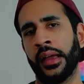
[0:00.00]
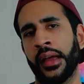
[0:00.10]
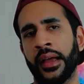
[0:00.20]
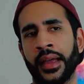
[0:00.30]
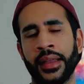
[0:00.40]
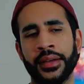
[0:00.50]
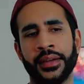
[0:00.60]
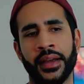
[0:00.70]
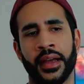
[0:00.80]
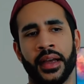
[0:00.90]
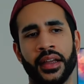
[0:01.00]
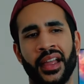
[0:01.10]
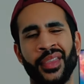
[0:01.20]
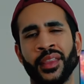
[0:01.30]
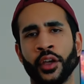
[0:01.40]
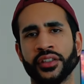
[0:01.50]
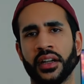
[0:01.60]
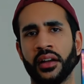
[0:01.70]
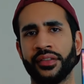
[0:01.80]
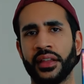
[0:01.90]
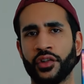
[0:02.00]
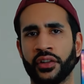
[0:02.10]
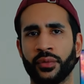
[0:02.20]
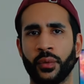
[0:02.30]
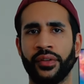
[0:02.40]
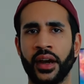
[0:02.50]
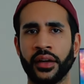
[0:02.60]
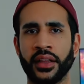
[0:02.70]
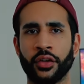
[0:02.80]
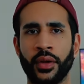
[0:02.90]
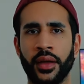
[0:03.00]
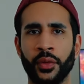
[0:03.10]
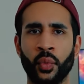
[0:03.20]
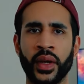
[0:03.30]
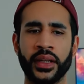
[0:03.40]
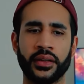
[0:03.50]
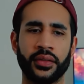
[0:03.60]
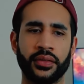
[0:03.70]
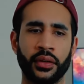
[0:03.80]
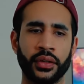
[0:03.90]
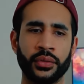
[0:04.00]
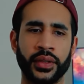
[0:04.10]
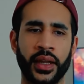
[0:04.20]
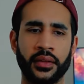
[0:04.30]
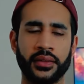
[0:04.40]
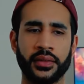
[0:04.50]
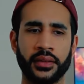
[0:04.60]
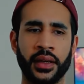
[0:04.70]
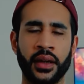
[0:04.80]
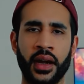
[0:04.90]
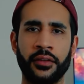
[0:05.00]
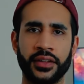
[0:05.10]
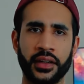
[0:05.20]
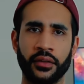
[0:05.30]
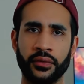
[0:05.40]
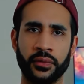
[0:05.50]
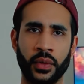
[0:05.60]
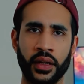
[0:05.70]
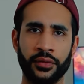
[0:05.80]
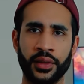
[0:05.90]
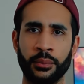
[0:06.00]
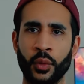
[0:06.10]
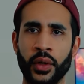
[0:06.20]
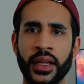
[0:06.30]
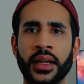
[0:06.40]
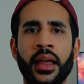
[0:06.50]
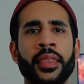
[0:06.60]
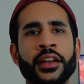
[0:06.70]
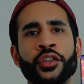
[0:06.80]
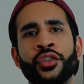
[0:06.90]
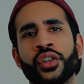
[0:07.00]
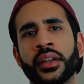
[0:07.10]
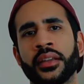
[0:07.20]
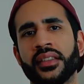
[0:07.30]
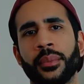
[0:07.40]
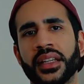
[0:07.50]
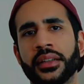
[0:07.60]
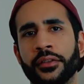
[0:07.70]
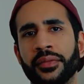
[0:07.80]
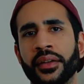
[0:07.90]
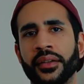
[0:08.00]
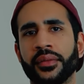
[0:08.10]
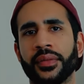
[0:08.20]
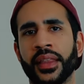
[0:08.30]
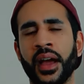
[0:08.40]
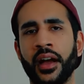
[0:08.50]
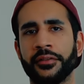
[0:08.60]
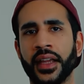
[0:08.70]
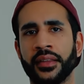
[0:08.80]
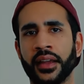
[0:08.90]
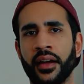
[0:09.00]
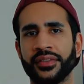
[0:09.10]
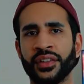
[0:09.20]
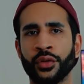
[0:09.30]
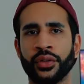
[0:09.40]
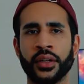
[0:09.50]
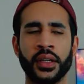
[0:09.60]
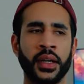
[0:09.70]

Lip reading: And then those kind of sessions will vary throughout the week. So you'll get a half day of whatever in the morning, and then usually something different for the half day in the afternoon.